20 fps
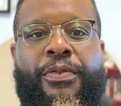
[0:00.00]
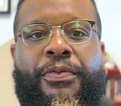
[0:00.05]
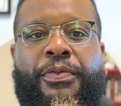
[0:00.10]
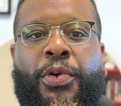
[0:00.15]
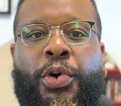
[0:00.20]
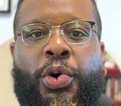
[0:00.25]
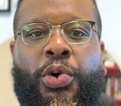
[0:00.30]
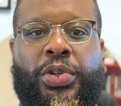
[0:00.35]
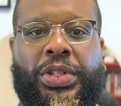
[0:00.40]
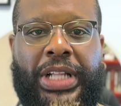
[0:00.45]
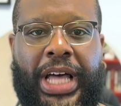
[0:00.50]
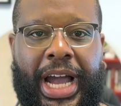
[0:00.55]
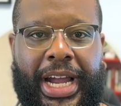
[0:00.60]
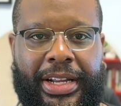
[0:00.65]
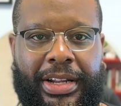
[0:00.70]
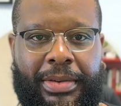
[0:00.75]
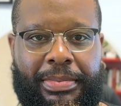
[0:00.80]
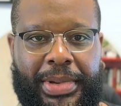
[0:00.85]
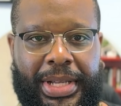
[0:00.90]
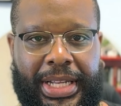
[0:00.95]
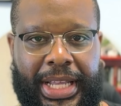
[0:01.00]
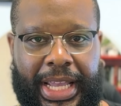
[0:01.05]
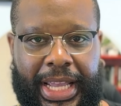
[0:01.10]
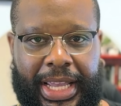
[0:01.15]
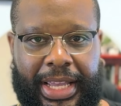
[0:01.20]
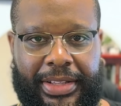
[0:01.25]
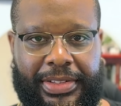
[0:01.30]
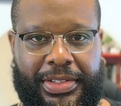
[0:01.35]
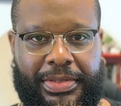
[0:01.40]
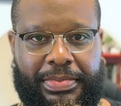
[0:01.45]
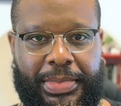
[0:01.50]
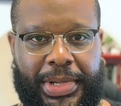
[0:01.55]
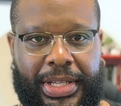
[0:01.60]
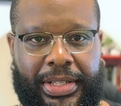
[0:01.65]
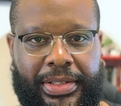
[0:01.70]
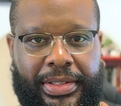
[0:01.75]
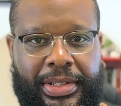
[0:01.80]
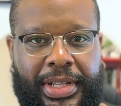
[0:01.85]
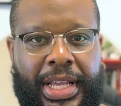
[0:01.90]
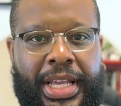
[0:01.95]
full lineup enhancement,
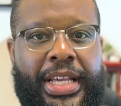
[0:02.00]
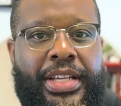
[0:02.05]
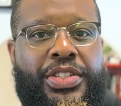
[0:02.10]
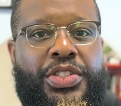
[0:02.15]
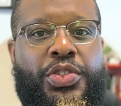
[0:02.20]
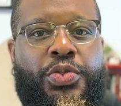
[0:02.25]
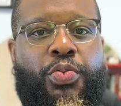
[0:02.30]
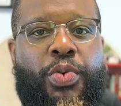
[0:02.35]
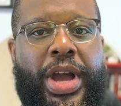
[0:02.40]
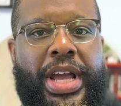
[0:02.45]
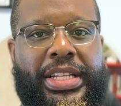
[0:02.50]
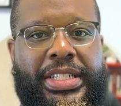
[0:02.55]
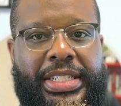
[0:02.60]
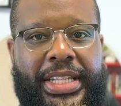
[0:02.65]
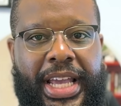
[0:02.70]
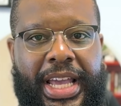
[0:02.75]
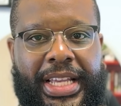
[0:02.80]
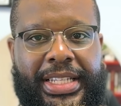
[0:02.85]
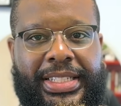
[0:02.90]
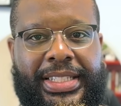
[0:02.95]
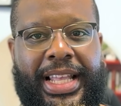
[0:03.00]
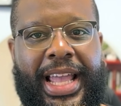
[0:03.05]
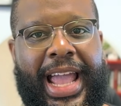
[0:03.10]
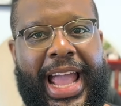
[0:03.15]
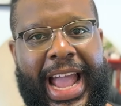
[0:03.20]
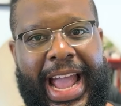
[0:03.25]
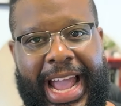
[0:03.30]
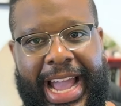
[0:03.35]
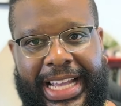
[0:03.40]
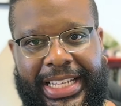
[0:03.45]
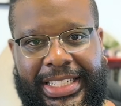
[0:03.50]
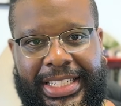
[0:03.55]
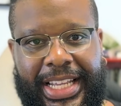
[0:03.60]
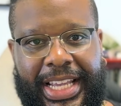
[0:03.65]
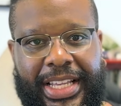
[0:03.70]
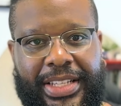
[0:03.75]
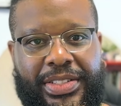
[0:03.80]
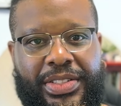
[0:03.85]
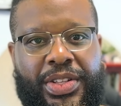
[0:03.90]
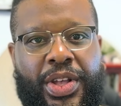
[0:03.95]
sweat test, hat
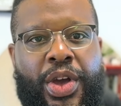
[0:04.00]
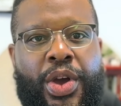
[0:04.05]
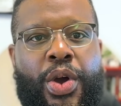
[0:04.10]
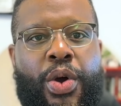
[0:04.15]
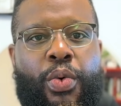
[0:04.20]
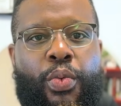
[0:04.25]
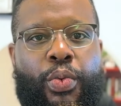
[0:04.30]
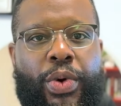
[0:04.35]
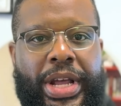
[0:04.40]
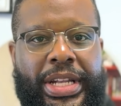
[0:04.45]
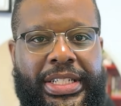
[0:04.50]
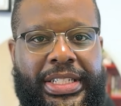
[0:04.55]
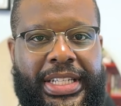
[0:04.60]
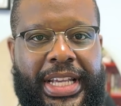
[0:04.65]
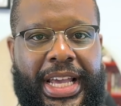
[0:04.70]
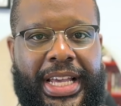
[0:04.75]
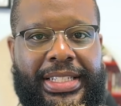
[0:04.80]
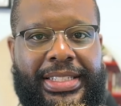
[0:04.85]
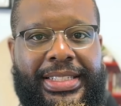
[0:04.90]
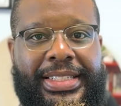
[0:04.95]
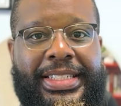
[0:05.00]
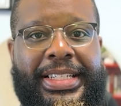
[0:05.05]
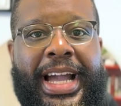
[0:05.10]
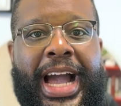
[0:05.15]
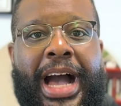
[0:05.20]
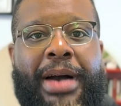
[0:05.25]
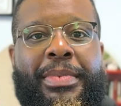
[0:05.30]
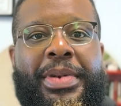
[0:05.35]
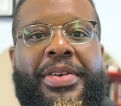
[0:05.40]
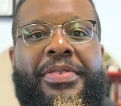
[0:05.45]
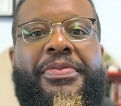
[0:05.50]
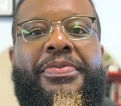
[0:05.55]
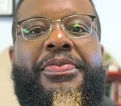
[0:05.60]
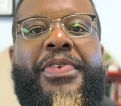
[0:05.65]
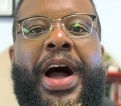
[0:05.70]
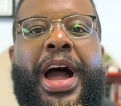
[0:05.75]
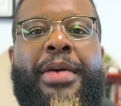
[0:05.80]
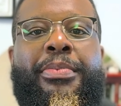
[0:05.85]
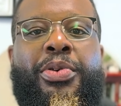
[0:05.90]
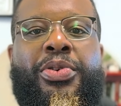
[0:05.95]
test, wind test, comet
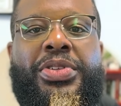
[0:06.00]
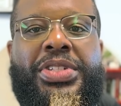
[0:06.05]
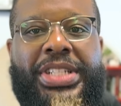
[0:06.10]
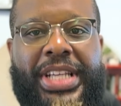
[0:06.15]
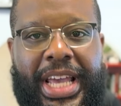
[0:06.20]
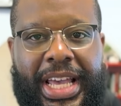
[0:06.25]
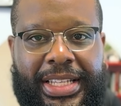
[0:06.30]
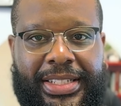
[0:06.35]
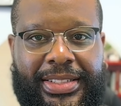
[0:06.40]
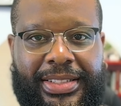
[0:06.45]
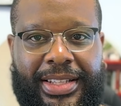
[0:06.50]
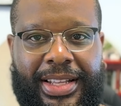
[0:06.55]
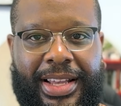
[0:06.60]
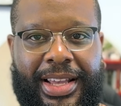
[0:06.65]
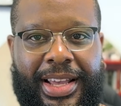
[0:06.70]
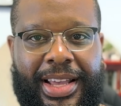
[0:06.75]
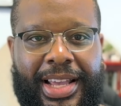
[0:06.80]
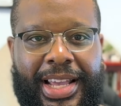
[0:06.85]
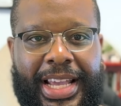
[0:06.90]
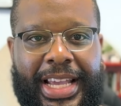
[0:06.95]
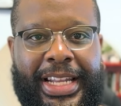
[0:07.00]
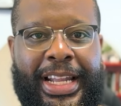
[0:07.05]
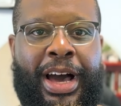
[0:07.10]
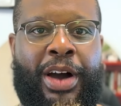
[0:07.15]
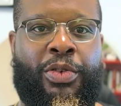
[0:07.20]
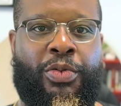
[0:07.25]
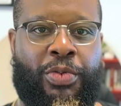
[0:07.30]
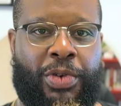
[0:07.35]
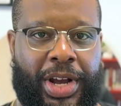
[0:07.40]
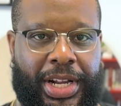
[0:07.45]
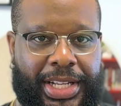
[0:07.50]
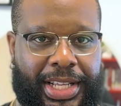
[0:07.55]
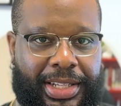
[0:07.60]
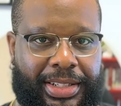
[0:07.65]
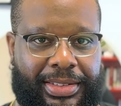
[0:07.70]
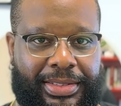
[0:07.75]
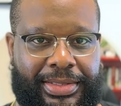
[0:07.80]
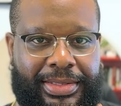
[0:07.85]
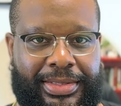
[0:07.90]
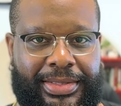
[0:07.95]
fiber test, and I'll run it.
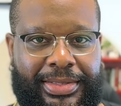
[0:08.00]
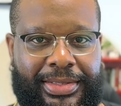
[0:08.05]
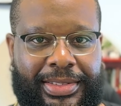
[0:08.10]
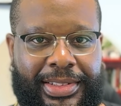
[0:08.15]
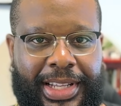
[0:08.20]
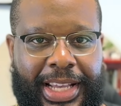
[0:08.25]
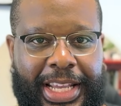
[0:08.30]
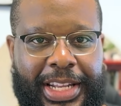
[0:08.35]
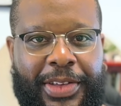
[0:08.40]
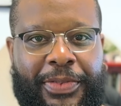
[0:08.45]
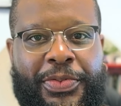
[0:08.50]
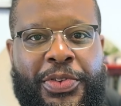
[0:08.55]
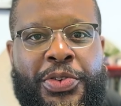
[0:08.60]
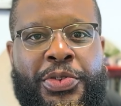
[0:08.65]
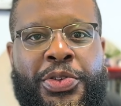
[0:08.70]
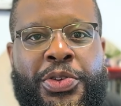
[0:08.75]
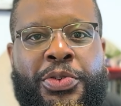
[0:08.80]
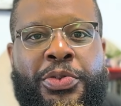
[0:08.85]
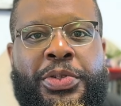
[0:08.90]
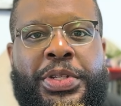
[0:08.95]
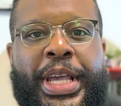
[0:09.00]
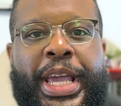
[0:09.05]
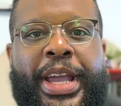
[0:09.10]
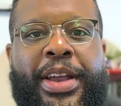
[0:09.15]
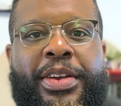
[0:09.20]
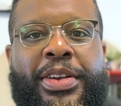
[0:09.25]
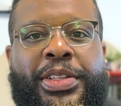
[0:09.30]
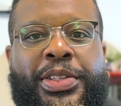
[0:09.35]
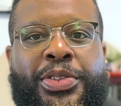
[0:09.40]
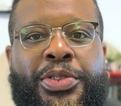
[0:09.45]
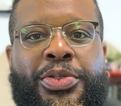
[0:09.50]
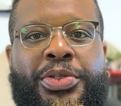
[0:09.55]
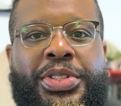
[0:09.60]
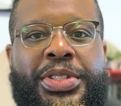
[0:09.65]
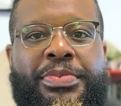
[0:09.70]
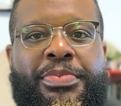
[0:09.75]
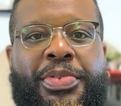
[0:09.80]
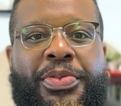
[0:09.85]
And if you use hair illusion